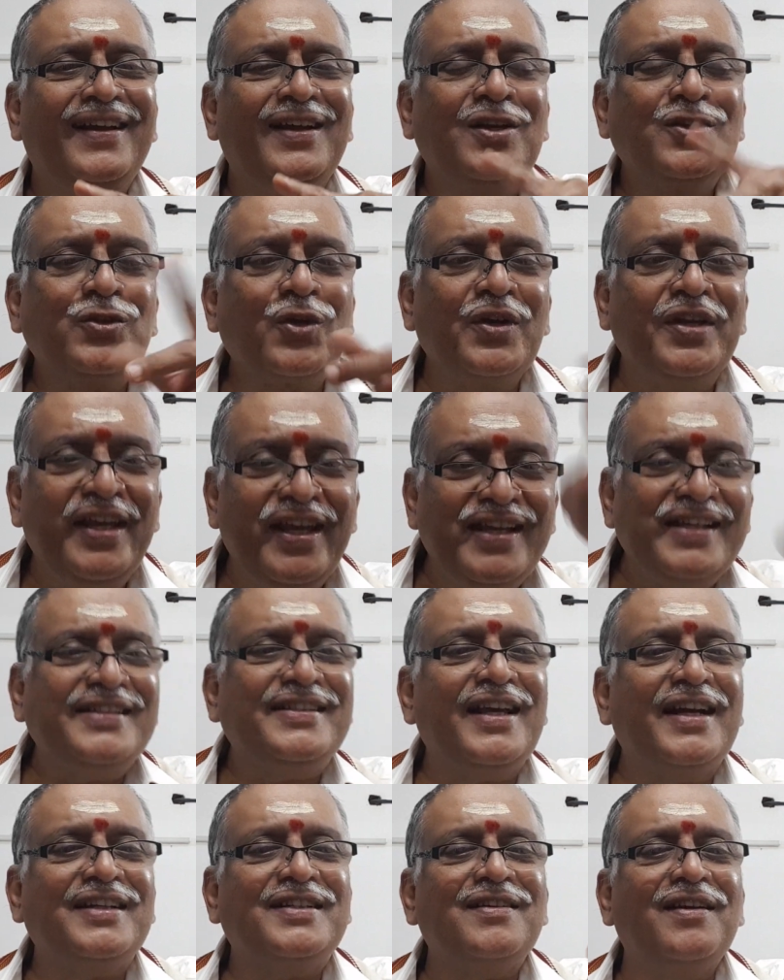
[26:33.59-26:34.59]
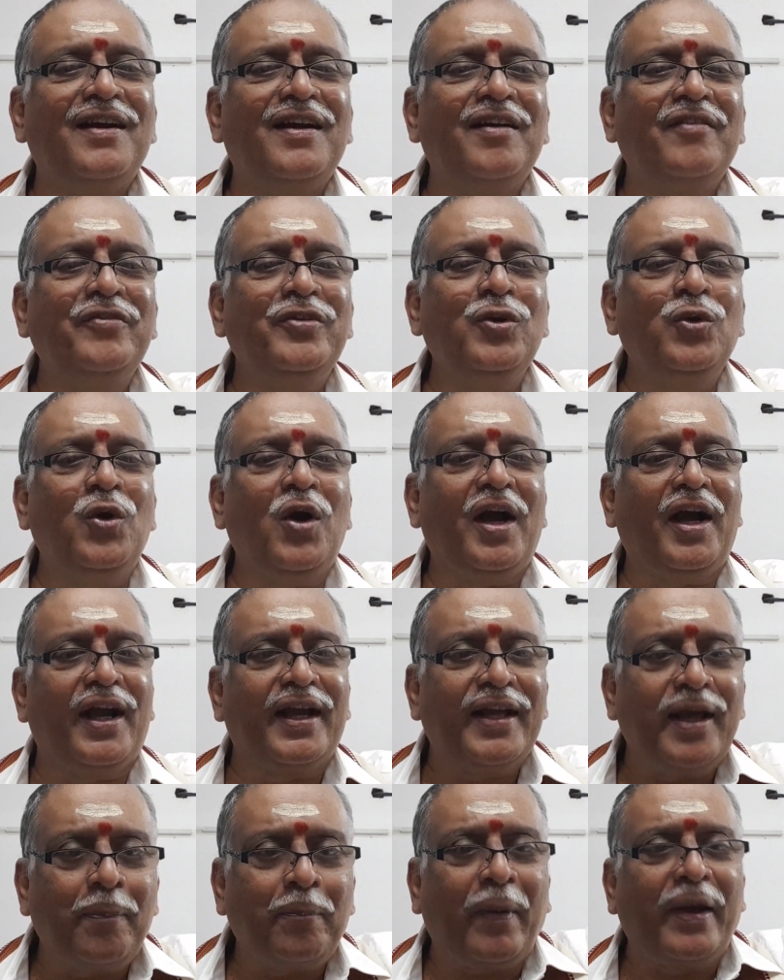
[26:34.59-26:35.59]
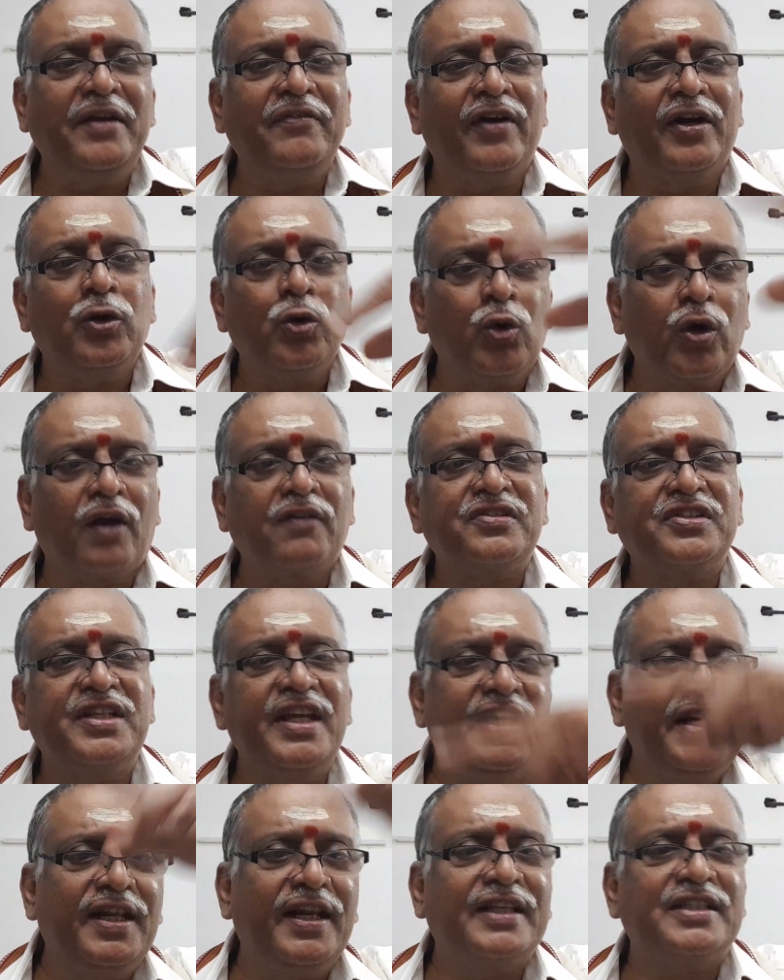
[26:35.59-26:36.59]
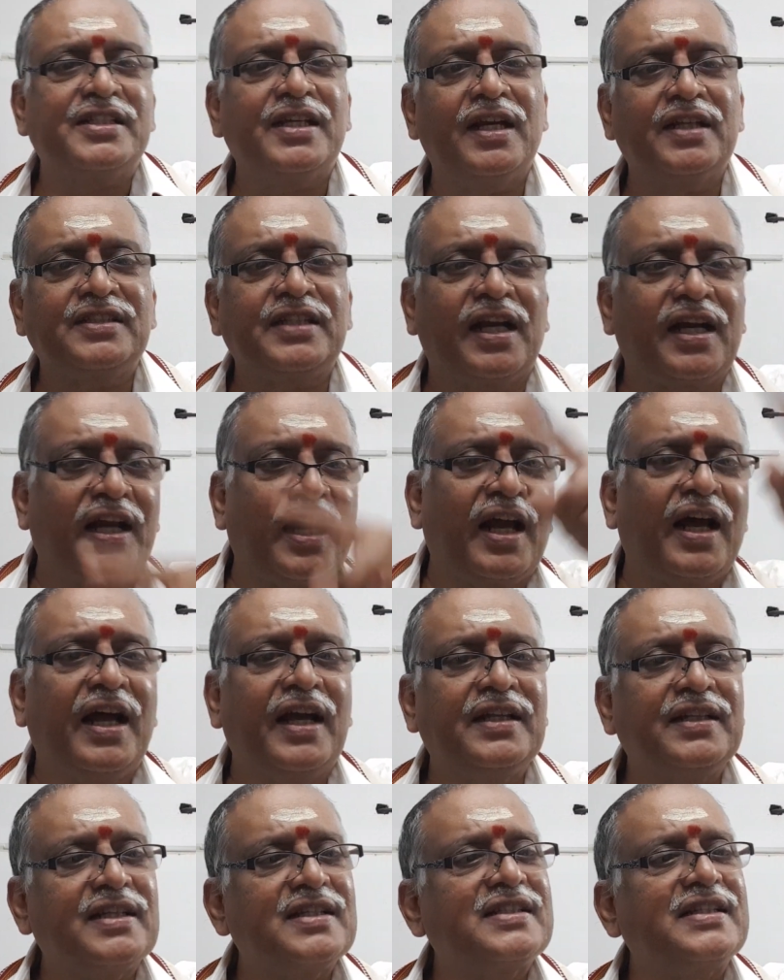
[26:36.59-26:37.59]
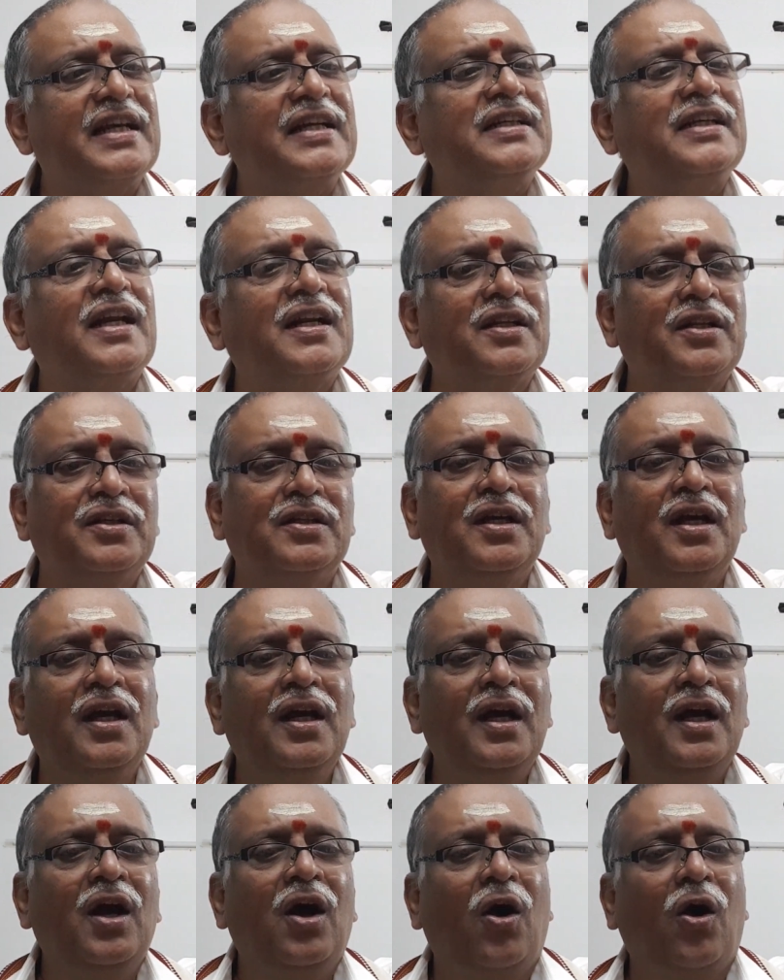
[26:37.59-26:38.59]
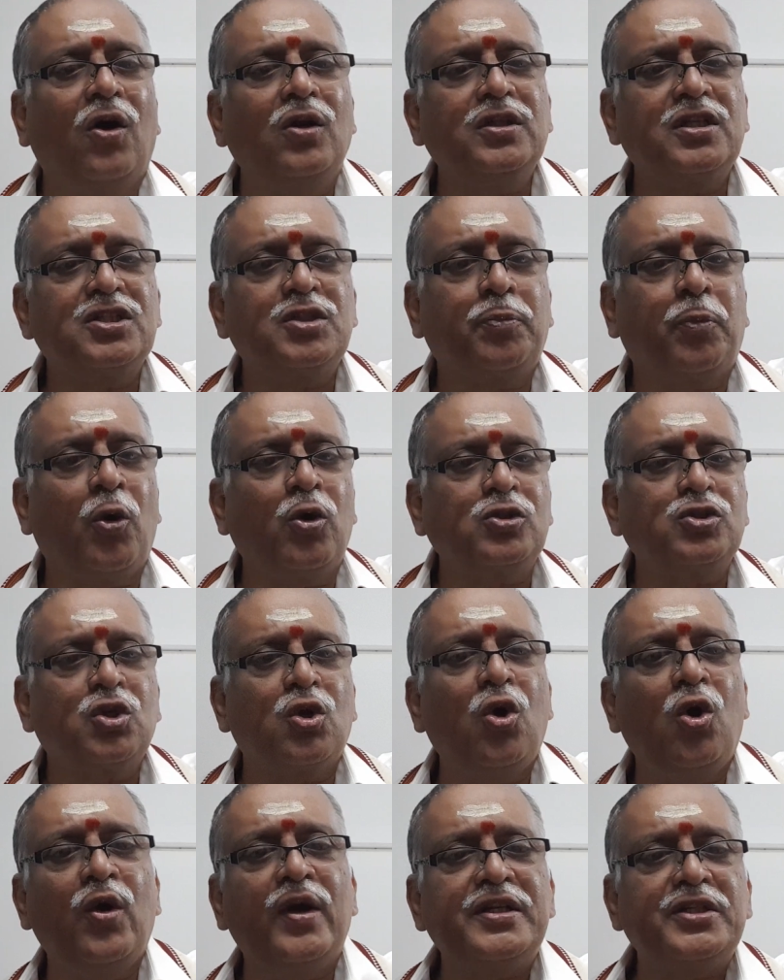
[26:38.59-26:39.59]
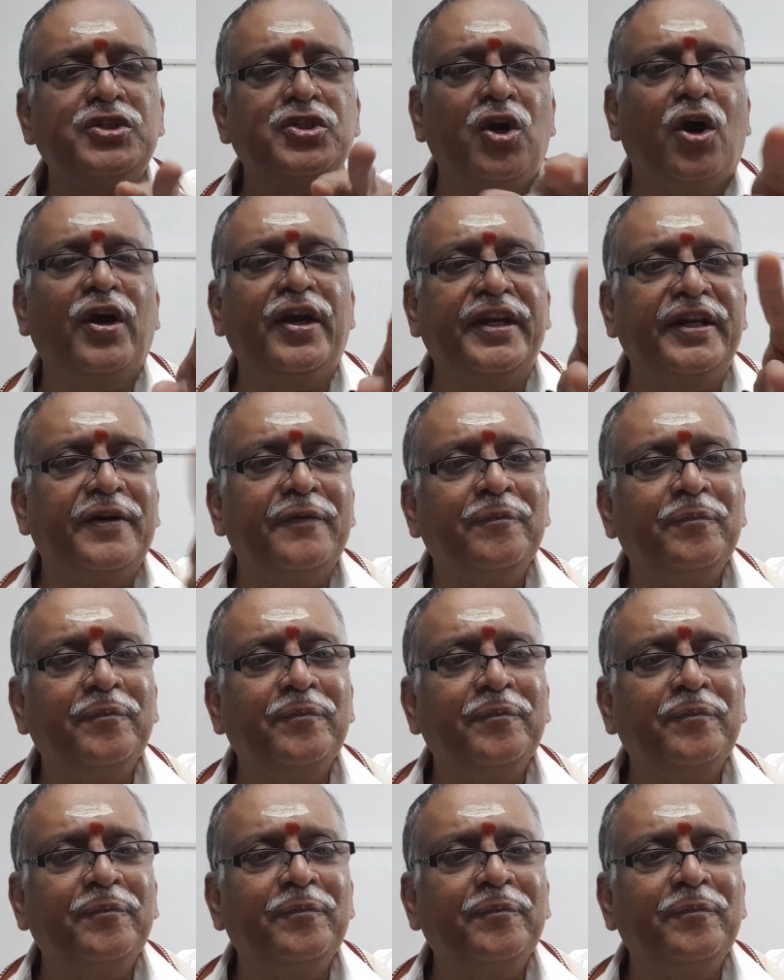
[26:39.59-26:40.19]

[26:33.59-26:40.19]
So he is that Vyuha, a pivot. You would have seen in a chakra, the center, all the spokes go and join.